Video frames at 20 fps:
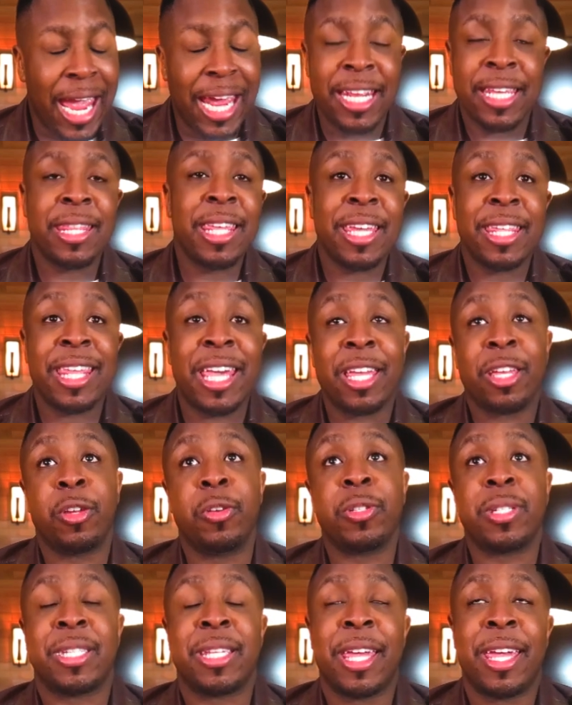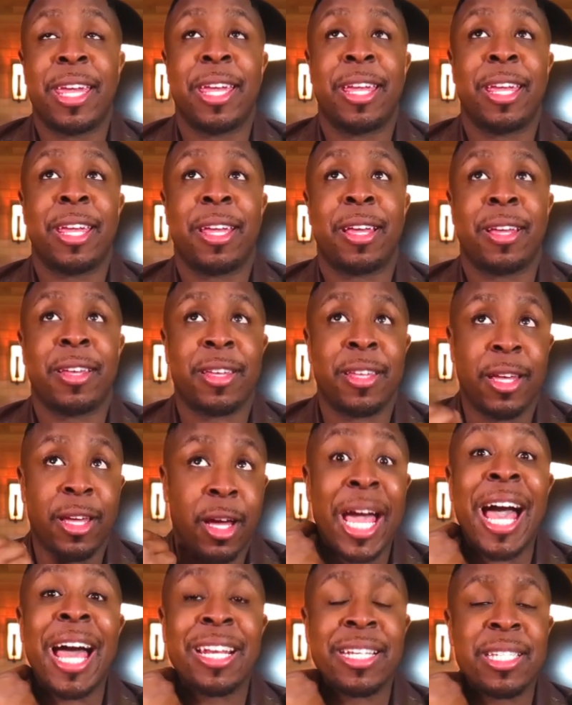Anything that you say,
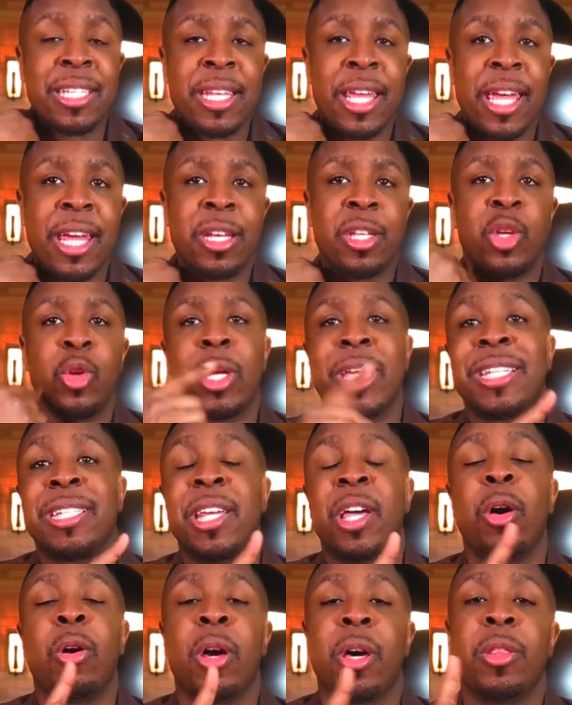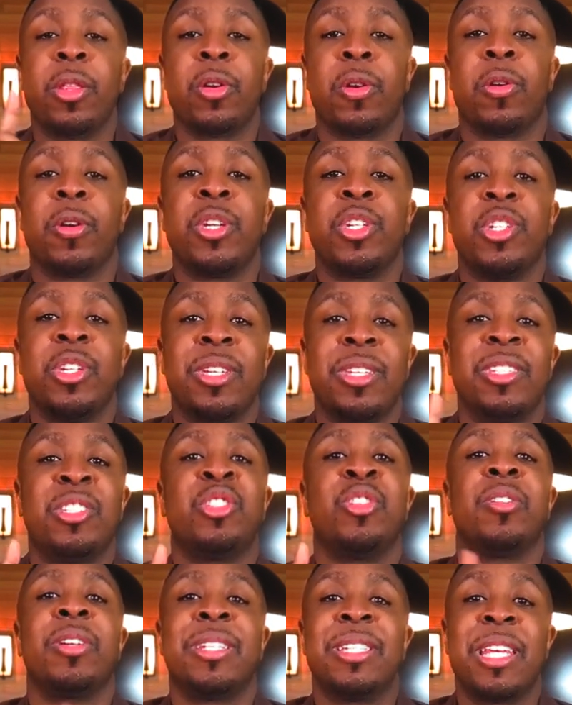God said, you could tell other
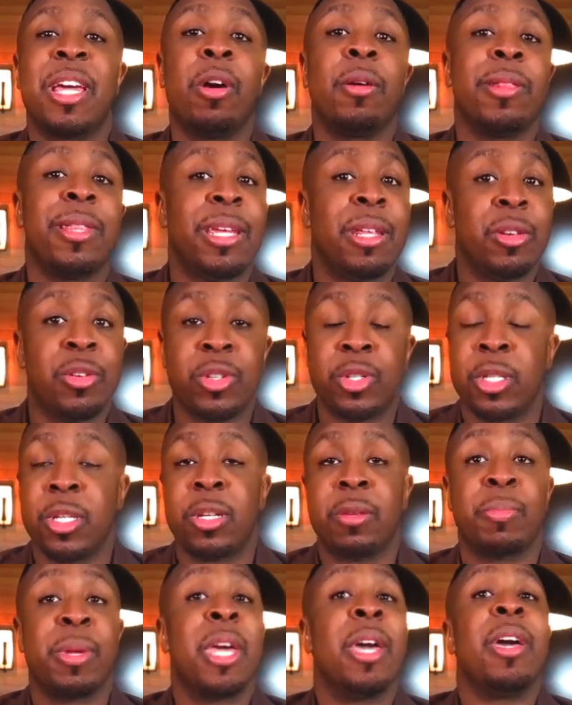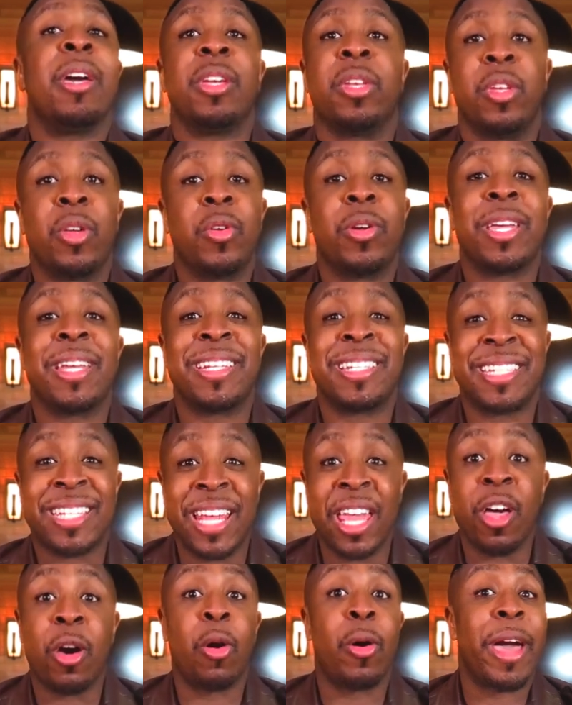Christians, you could tell leadership, you could
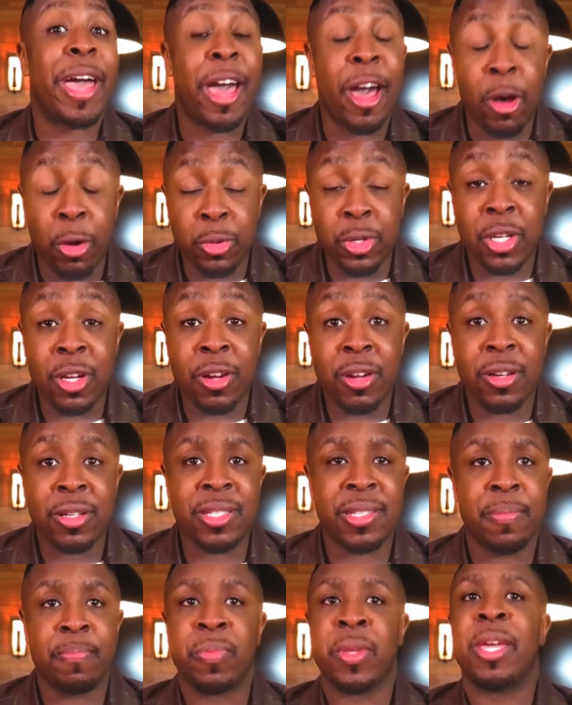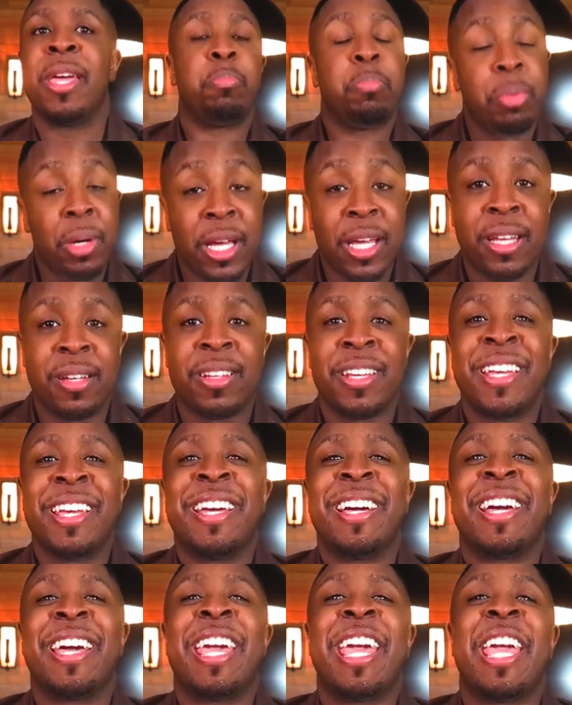tell elders, but
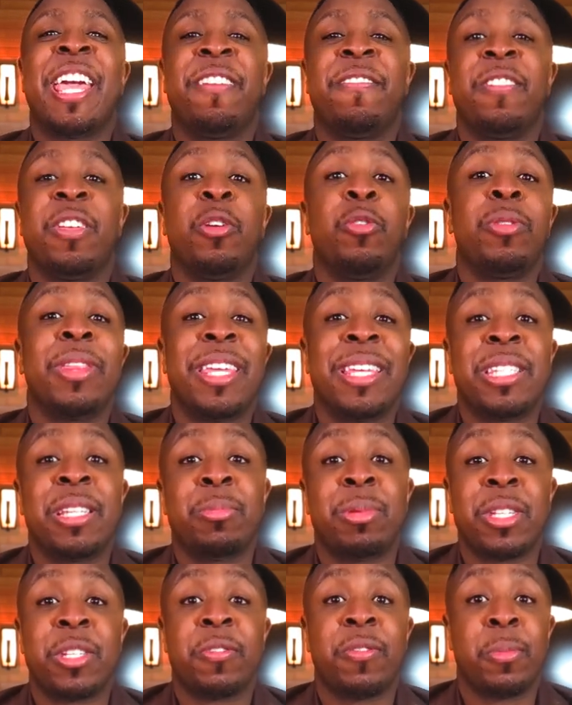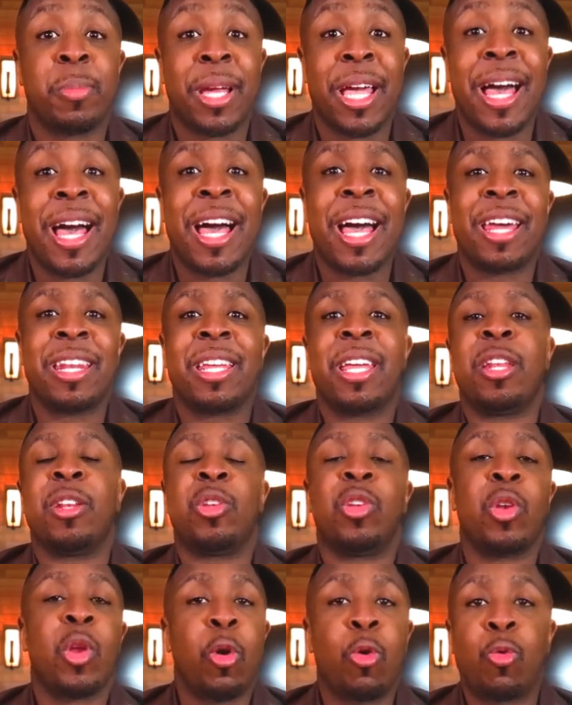if you think something's from God
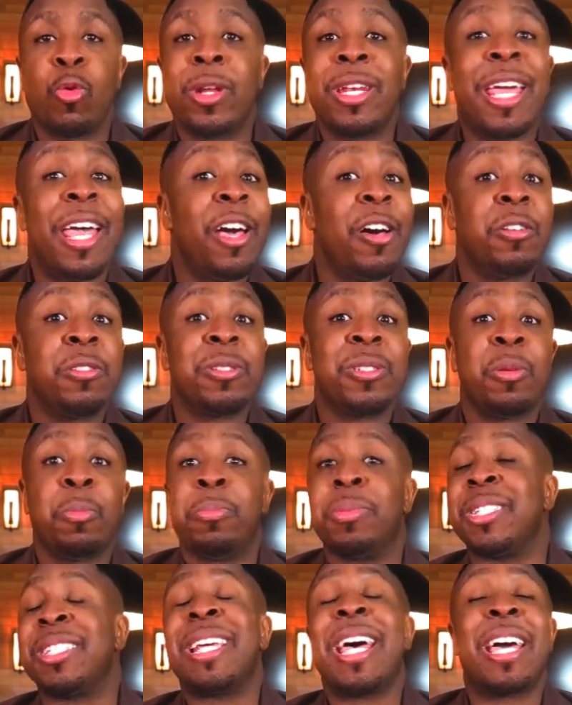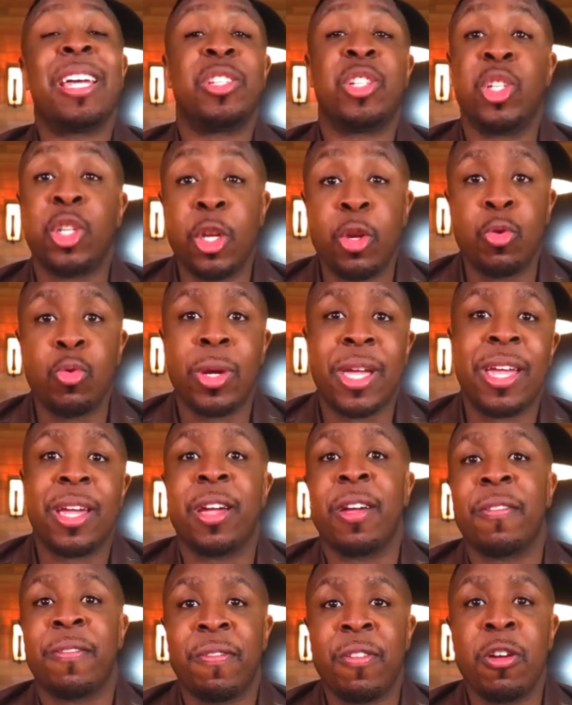and no one else besides you
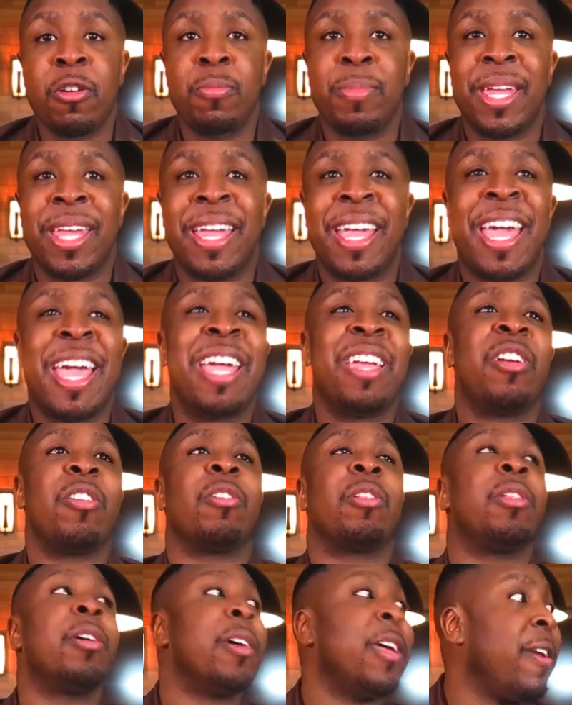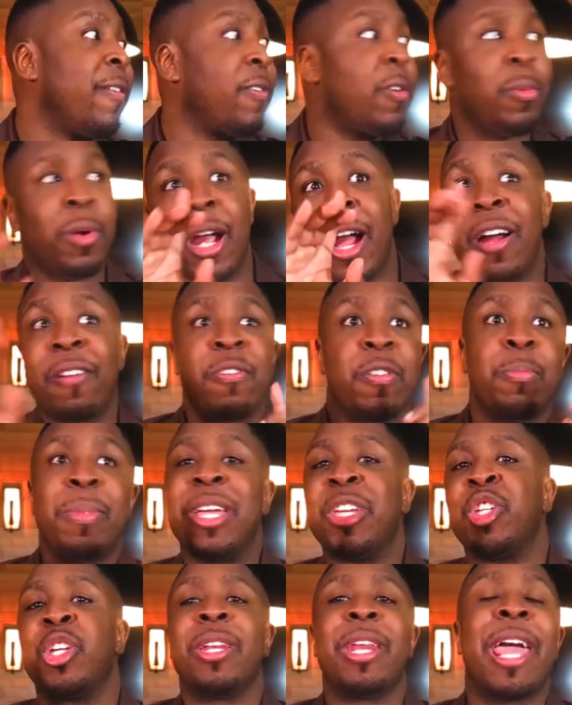can confirm it, and you're looking for
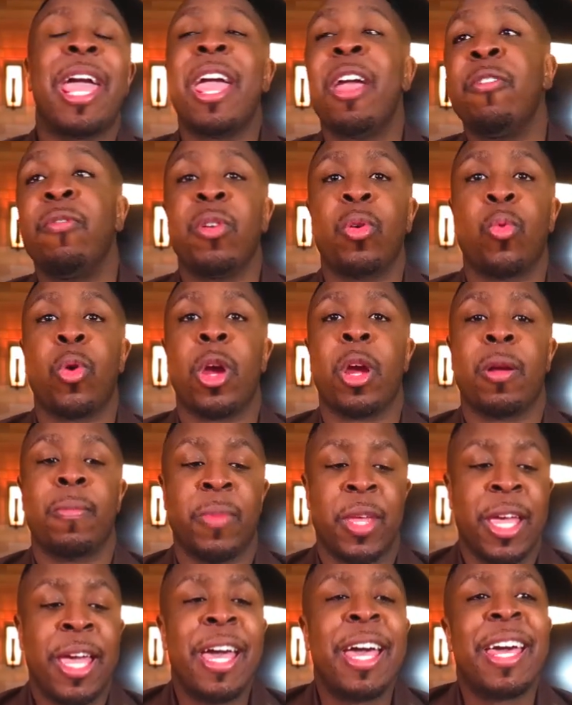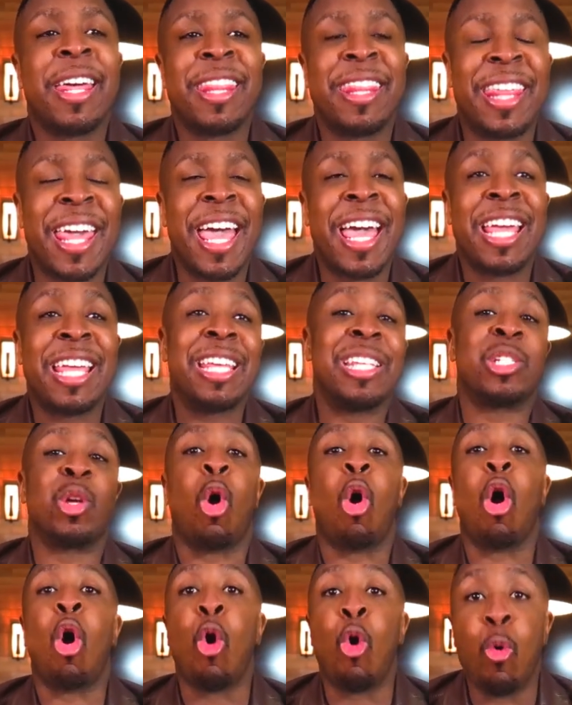confirmation everywhere, that is
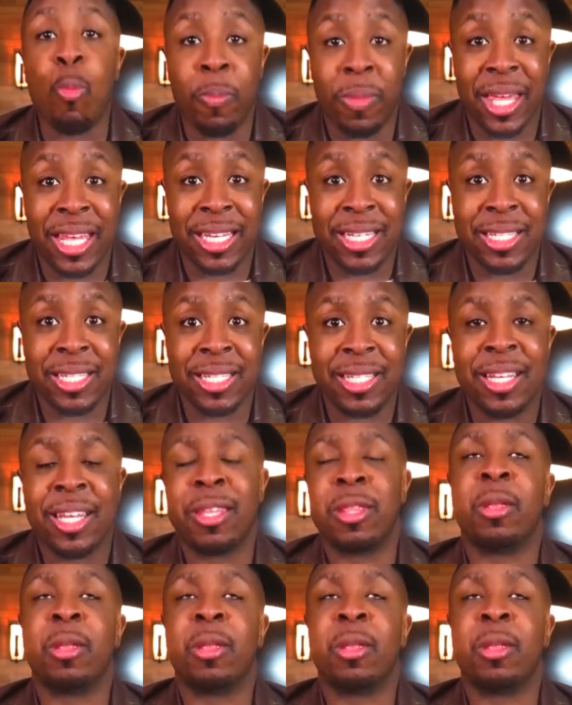omens.